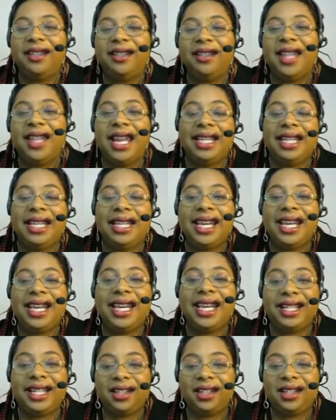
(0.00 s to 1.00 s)
that
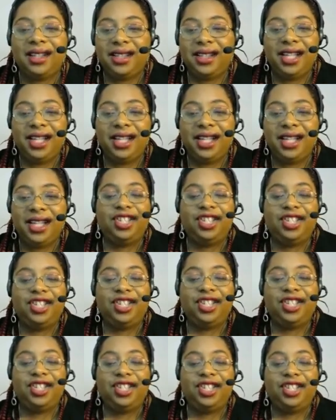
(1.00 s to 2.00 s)
again
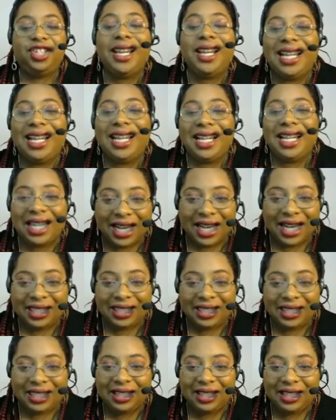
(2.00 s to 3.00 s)
teaches free
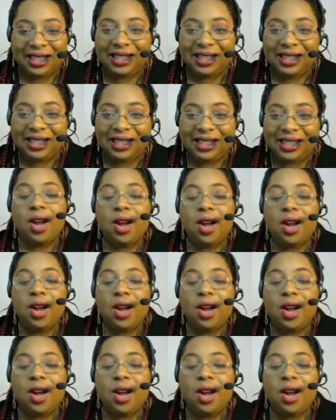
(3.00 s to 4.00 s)
classes.
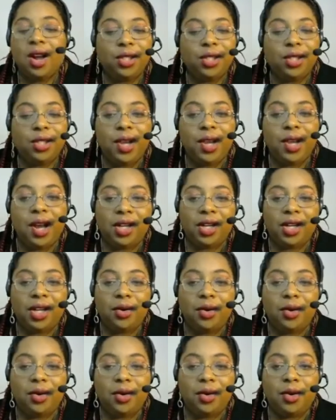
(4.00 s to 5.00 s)
Of course, we all
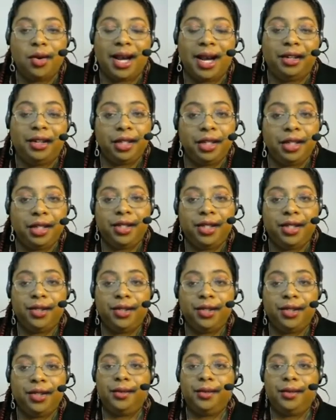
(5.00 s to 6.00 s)
know about
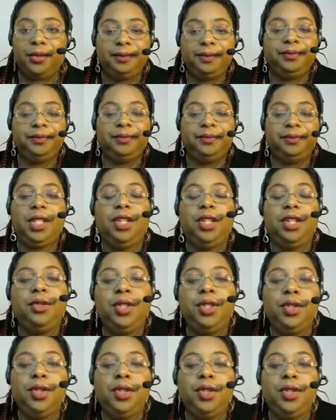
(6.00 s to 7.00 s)
YouTube.
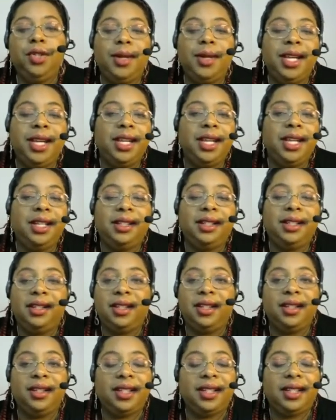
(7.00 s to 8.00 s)
YouTube
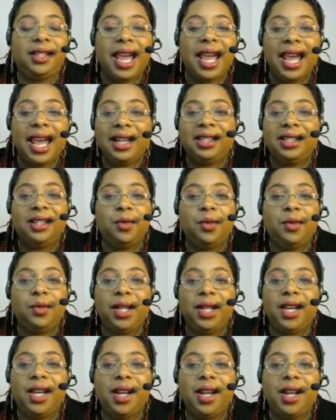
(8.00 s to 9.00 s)
is just
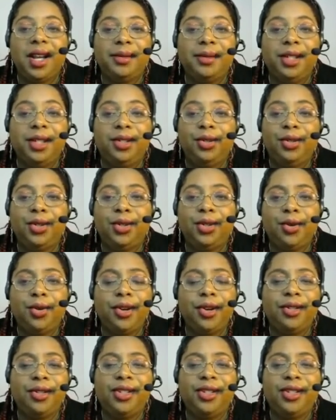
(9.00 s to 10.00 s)
excellent when it comes to
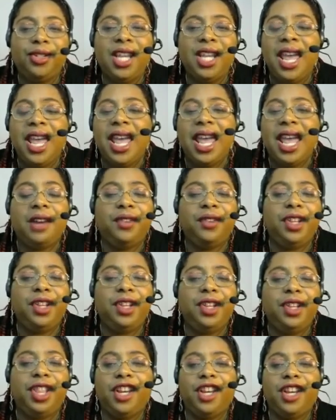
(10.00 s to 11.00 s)
tutorials,
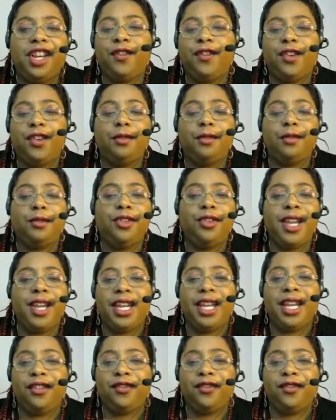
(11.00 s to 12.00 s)
everything from
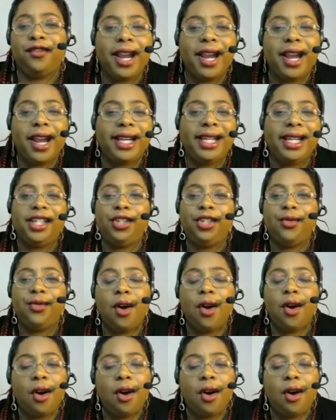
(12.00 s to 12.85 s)
creative writing